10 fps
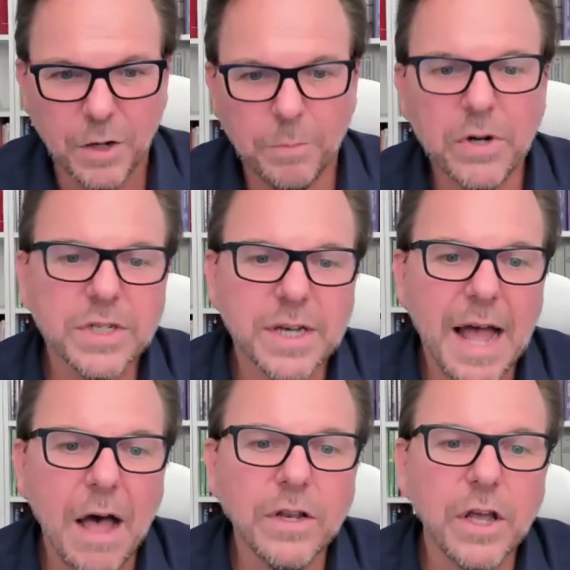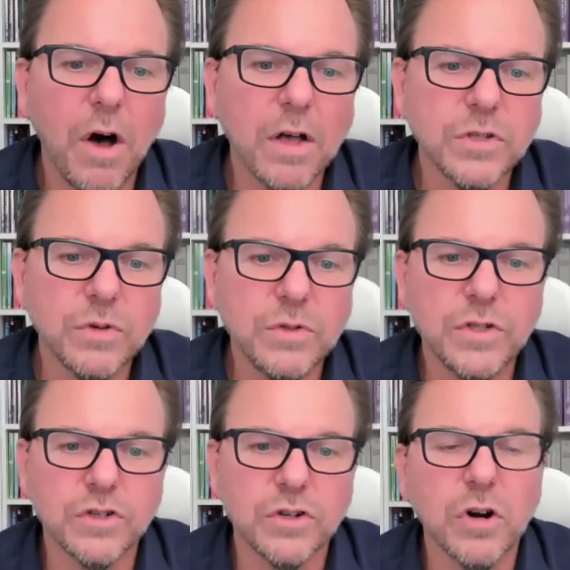Your personality also
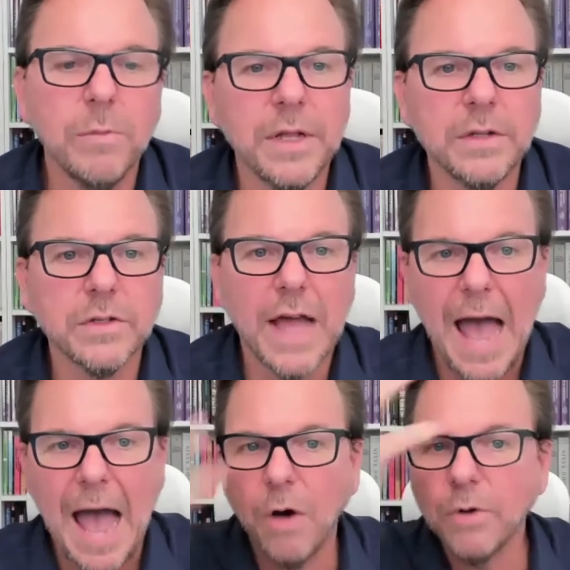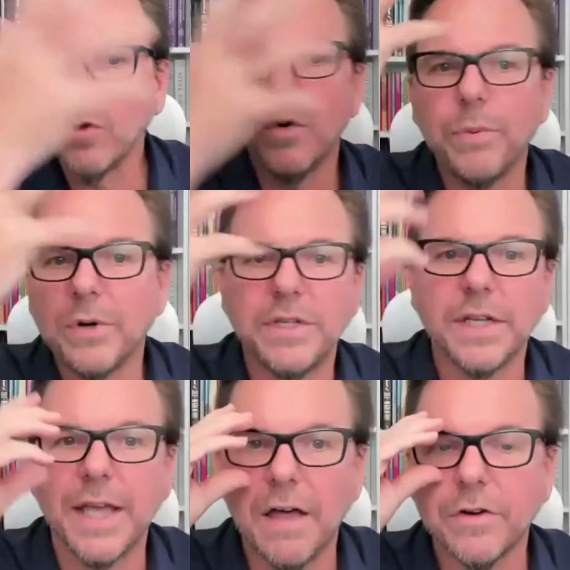determines how you will put
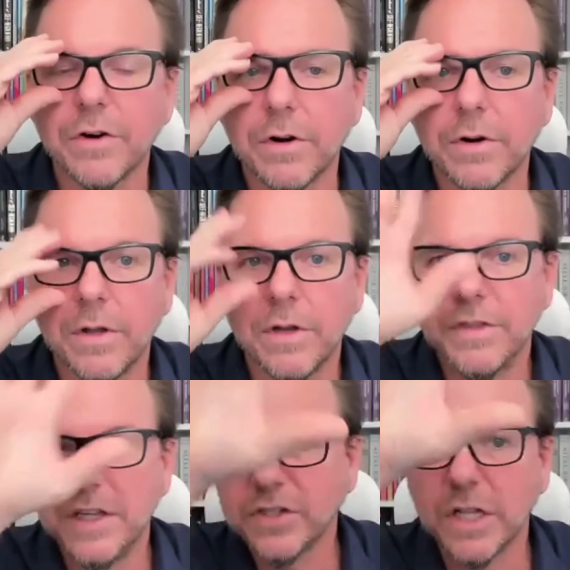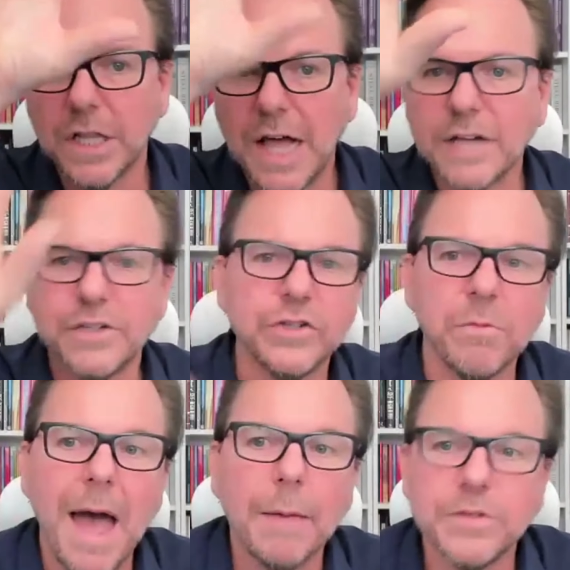together these collages
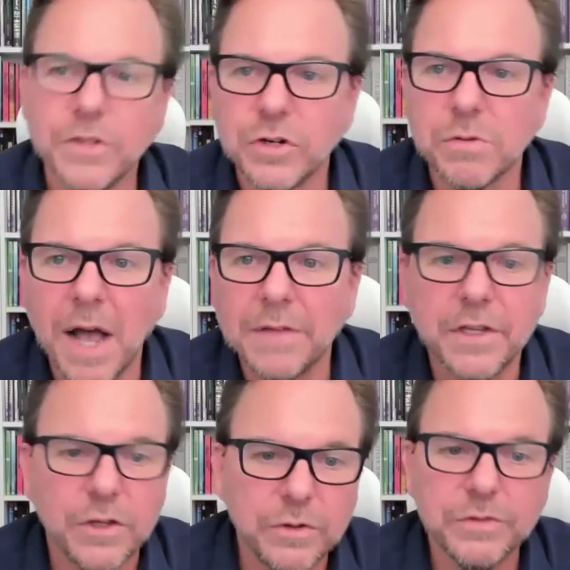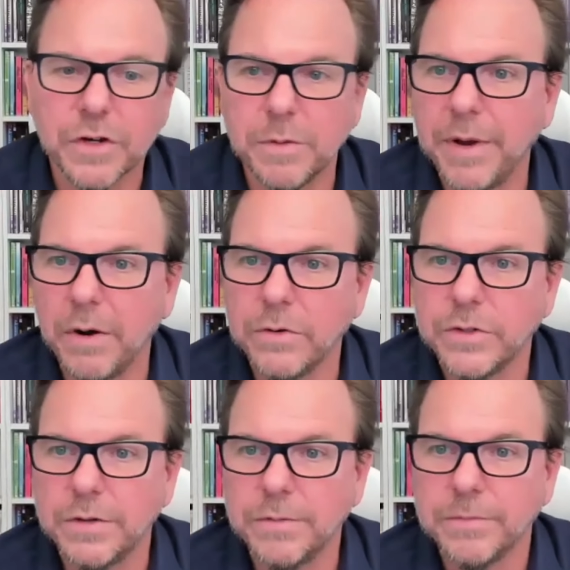or maps in your mind that you use for
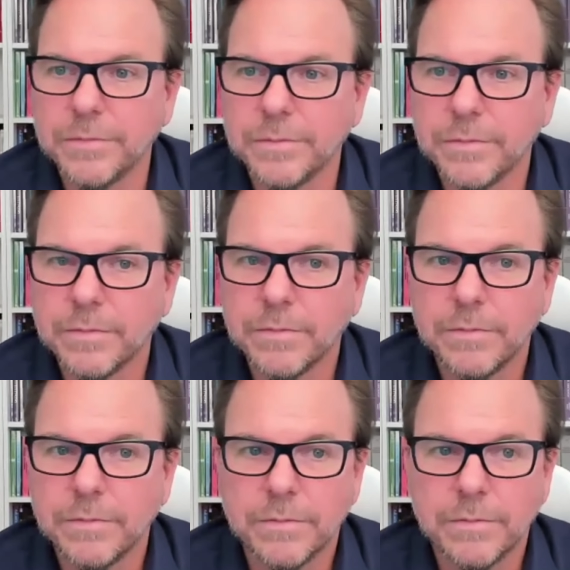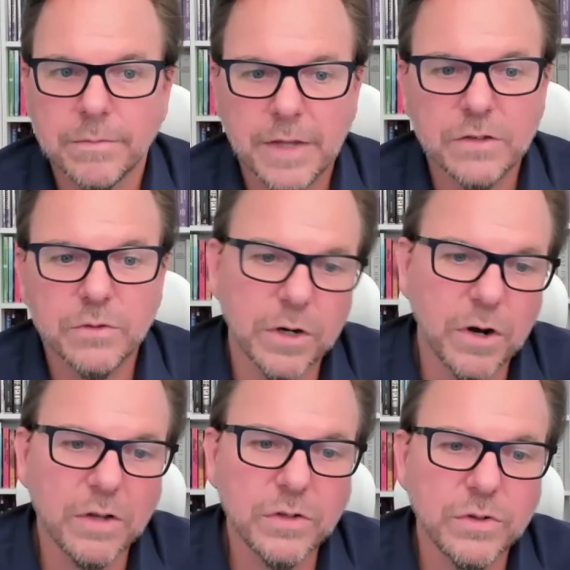comparison. Guess what
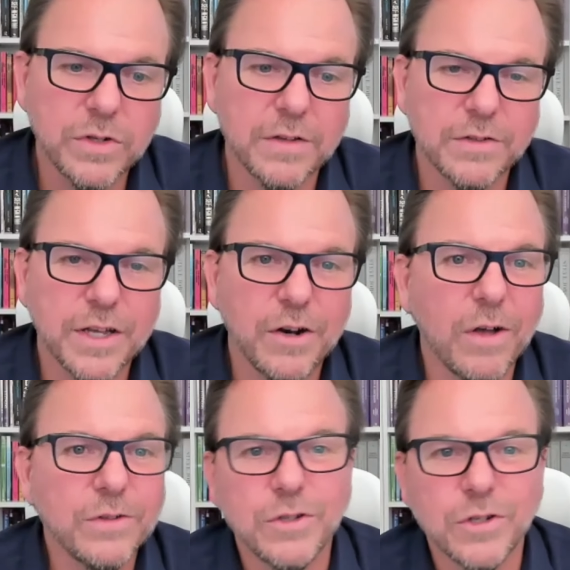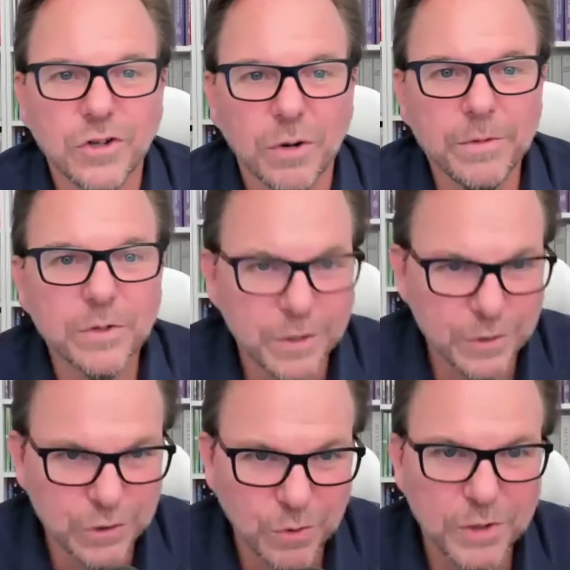it also does? It also determines what
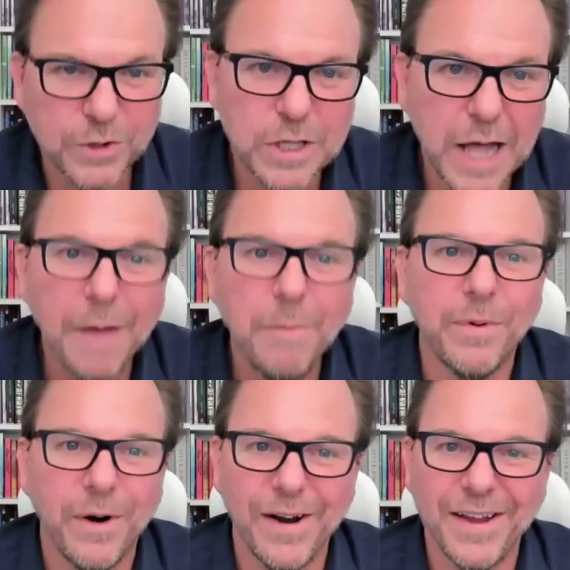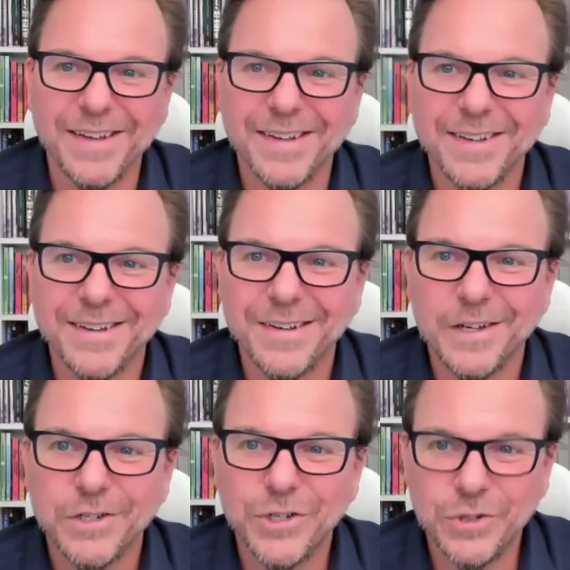you store in your library
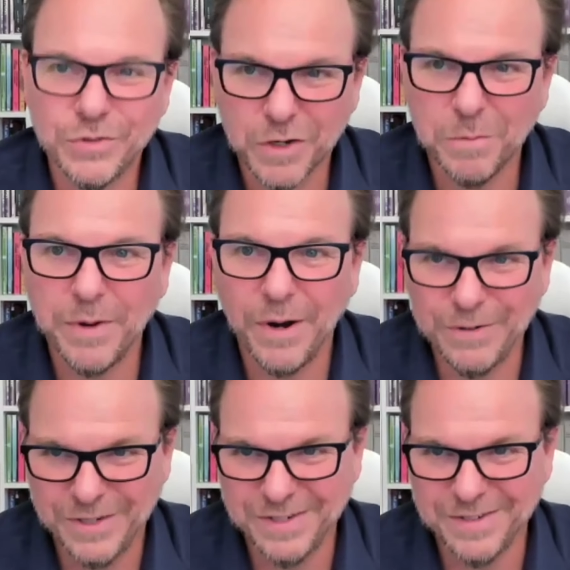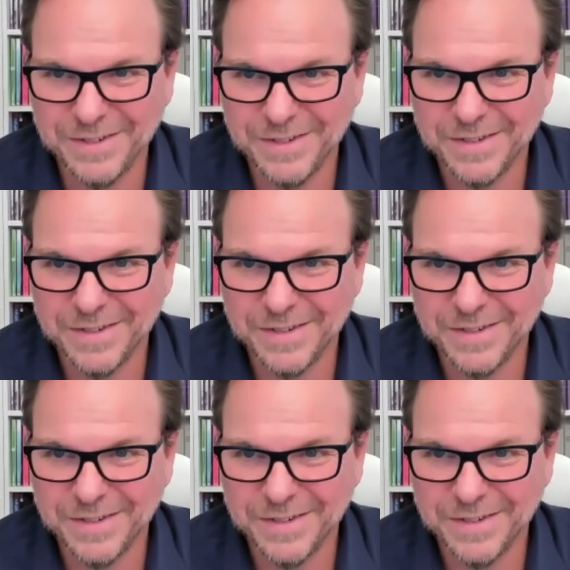to use for comparison.